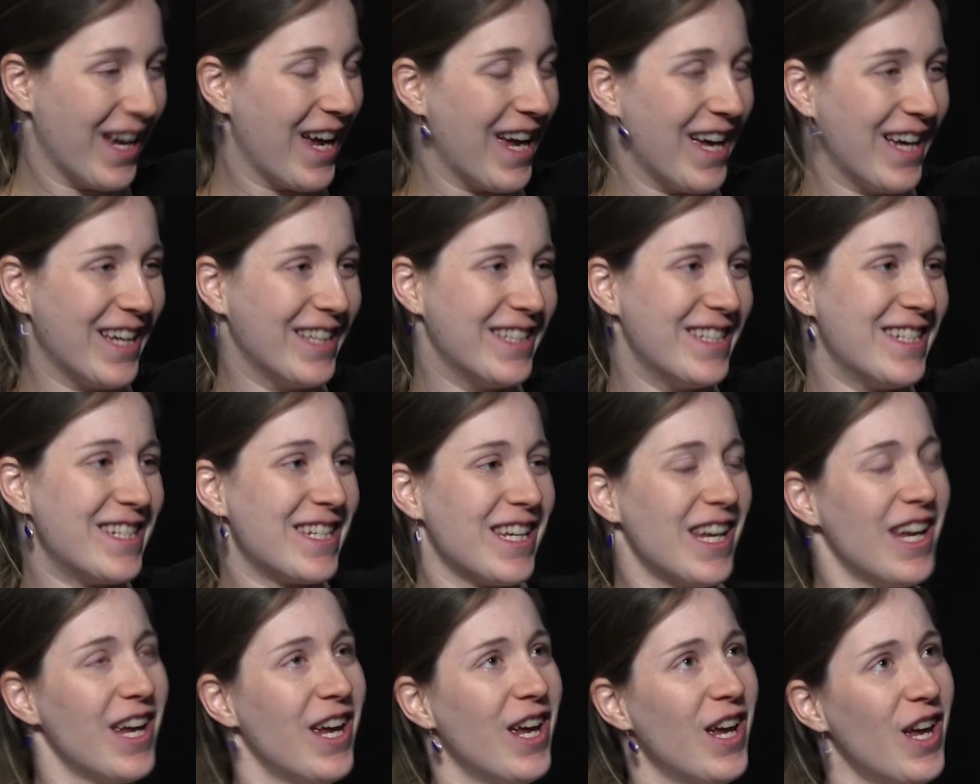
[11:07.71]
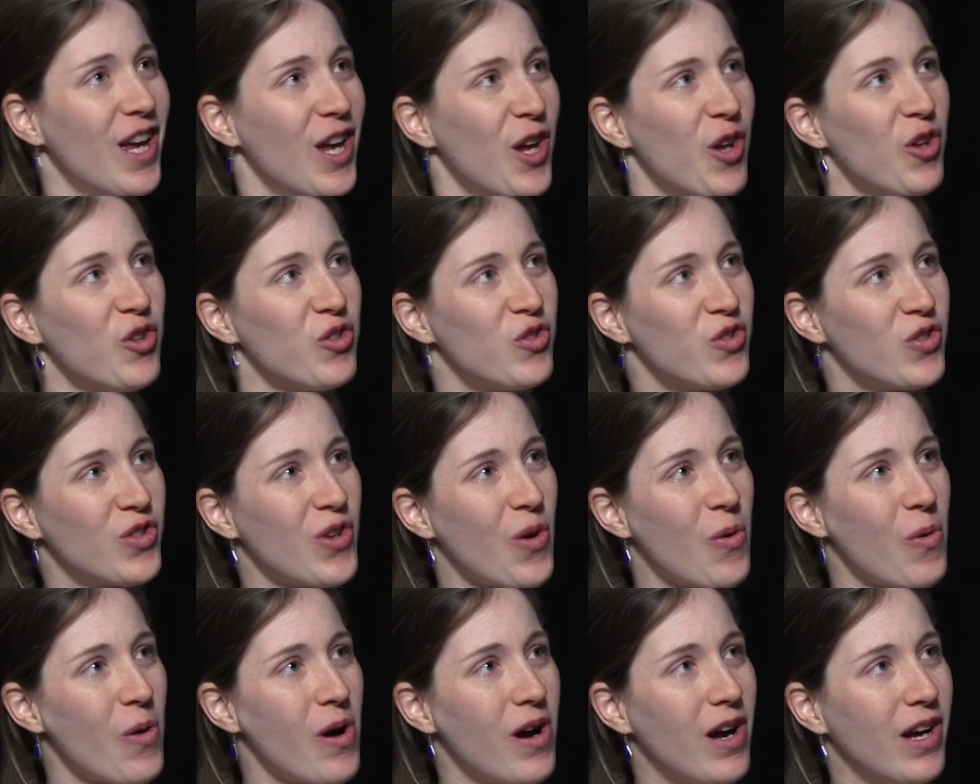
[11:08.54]
And
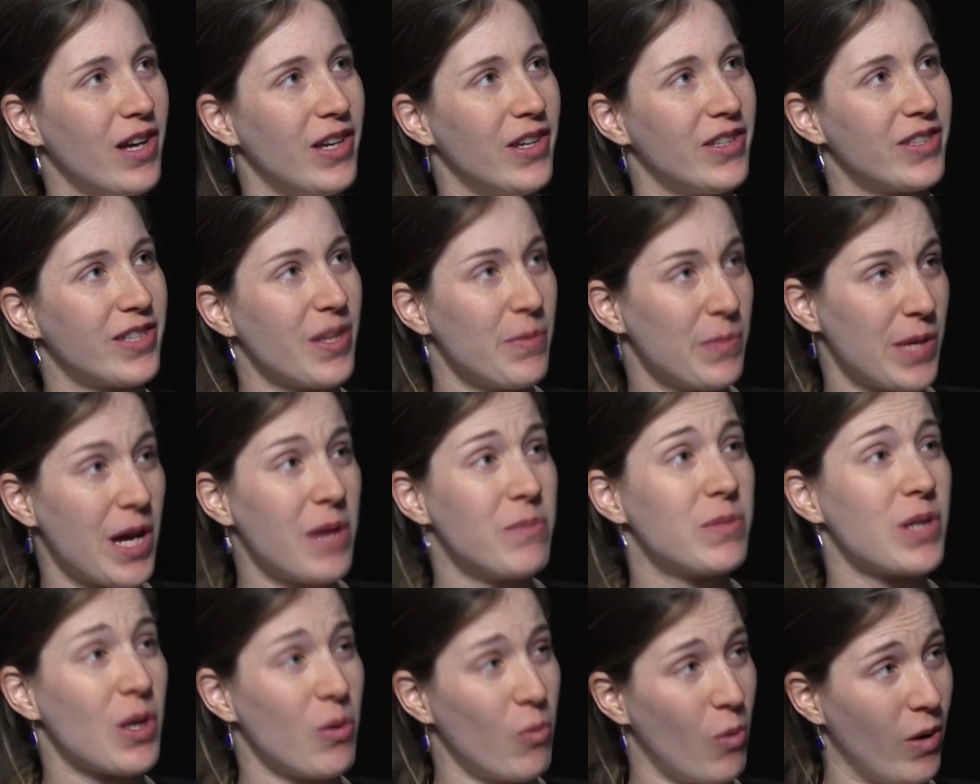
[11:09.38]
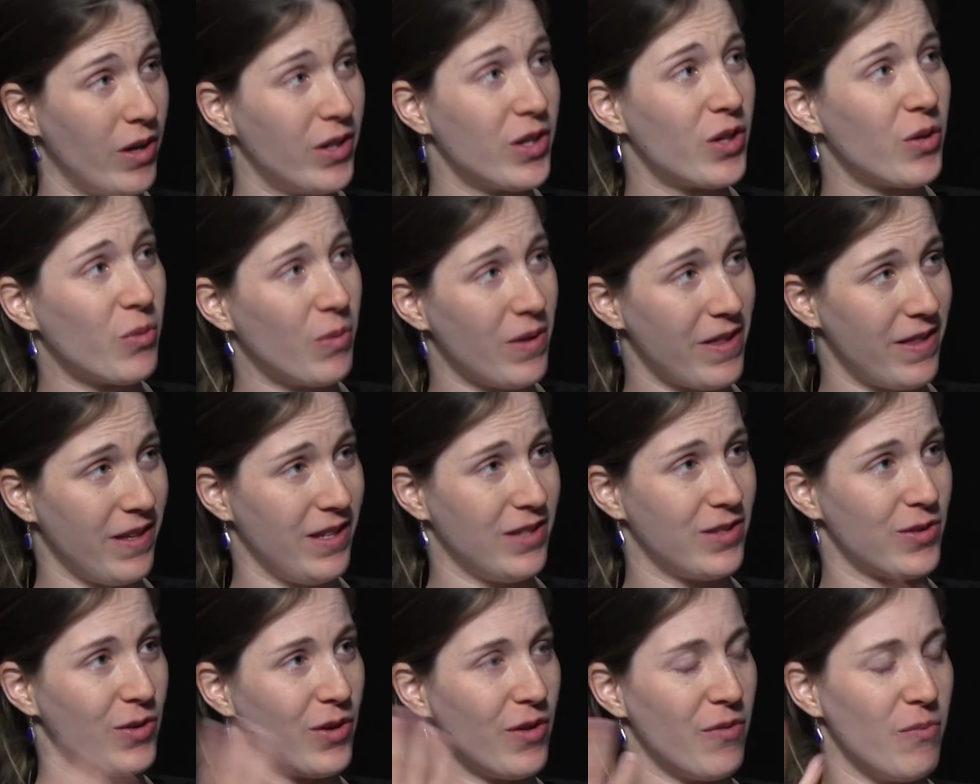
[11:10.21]
so sometimes I wonder, with
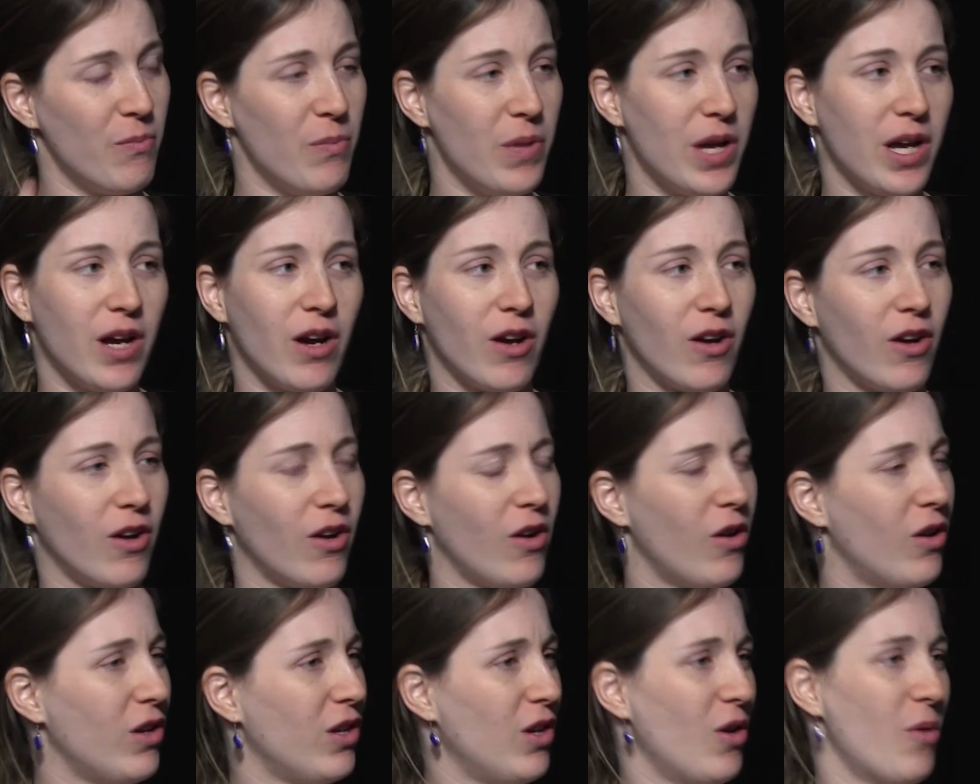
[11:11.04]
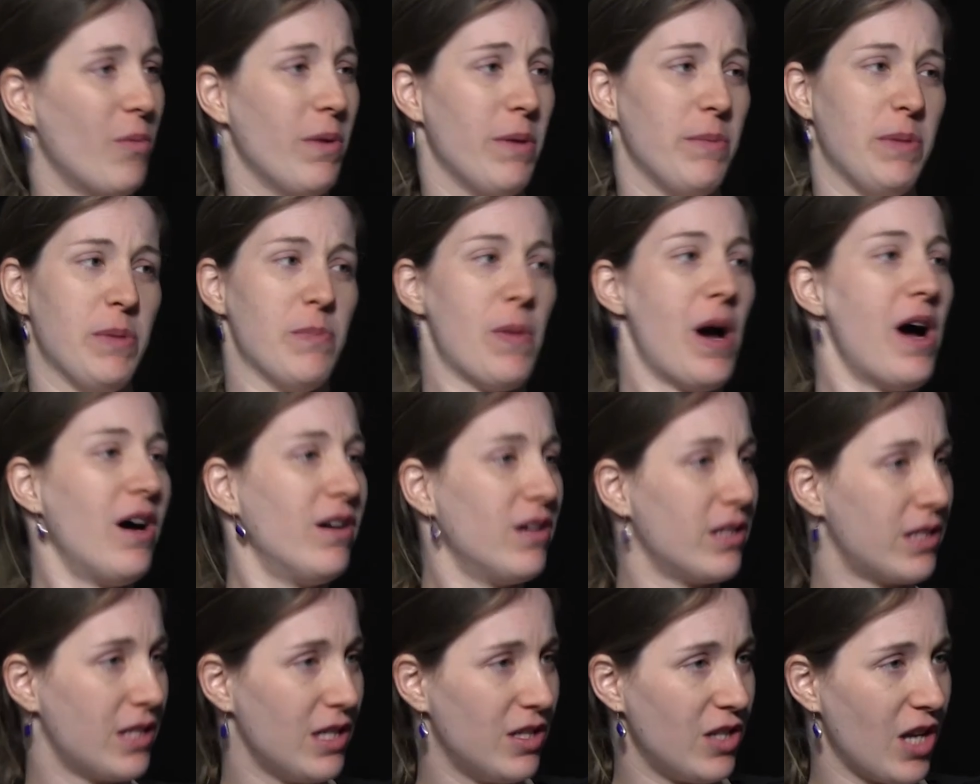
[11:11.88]
these sort of bigger, you know, maybe
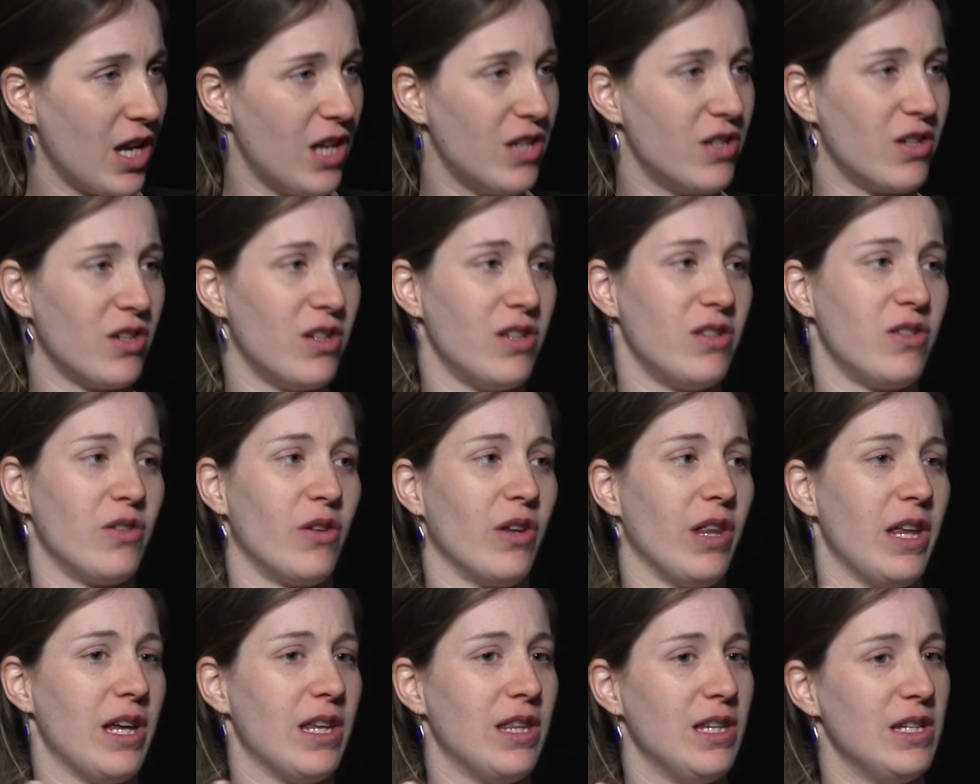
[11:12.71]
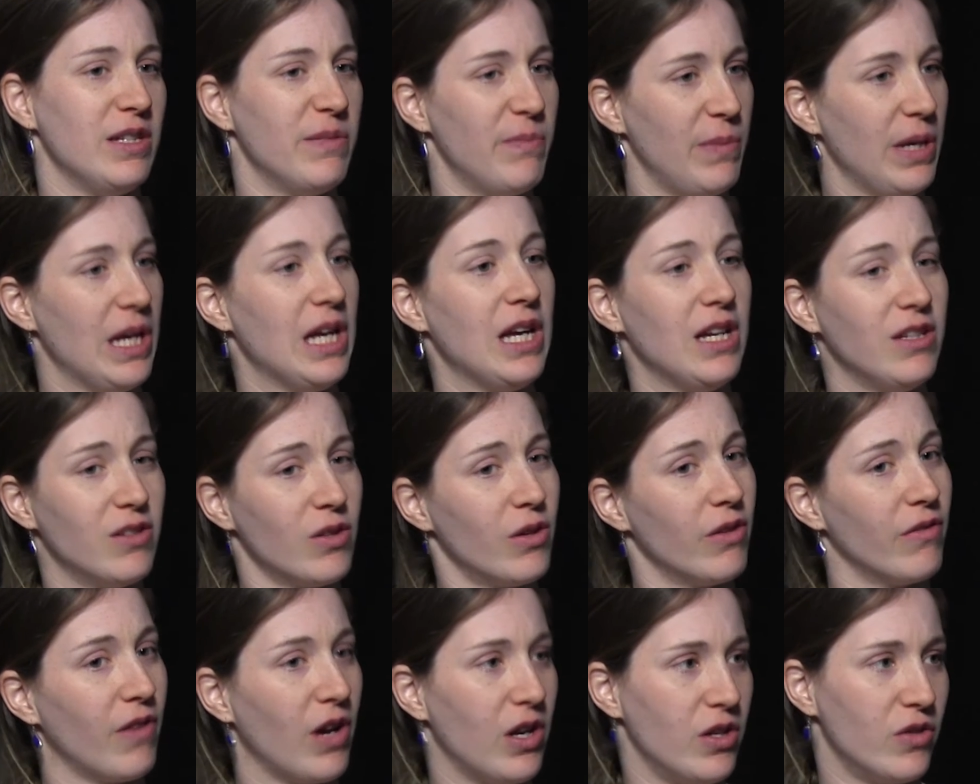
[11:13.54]
policy changes or like these big
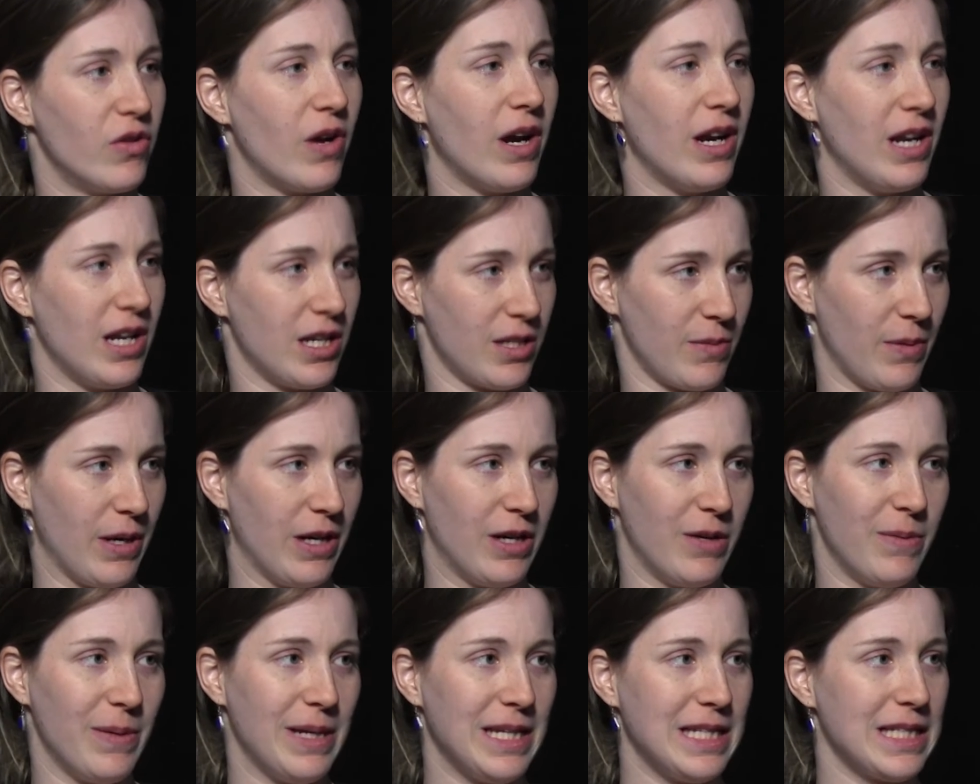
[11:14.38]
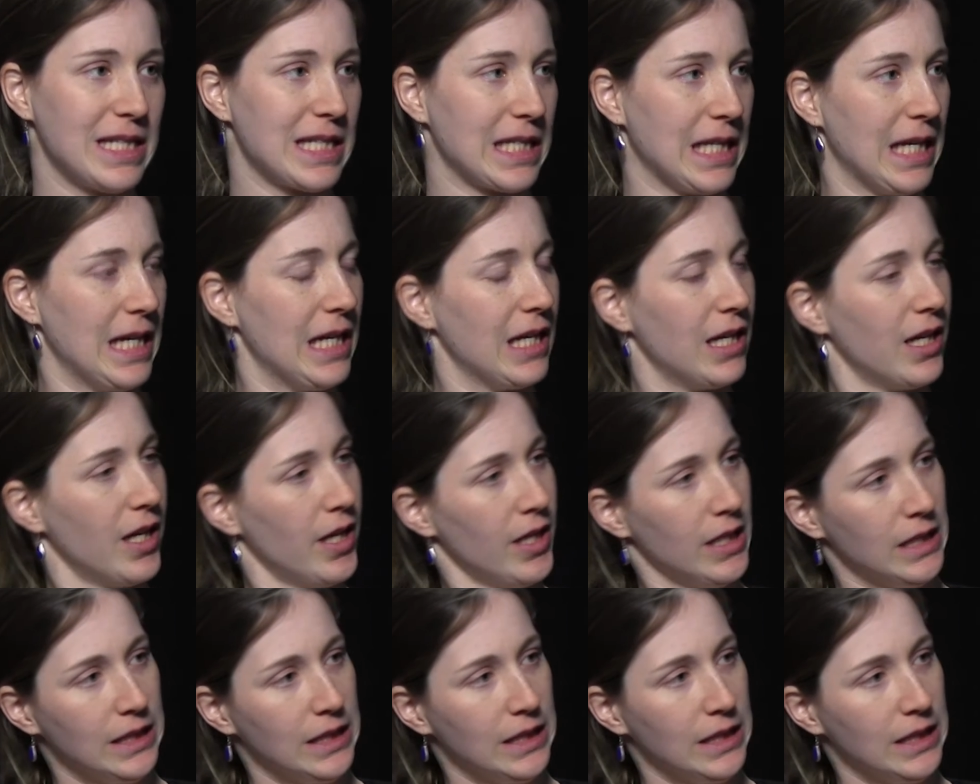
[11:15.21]
sort of untried experiments, like,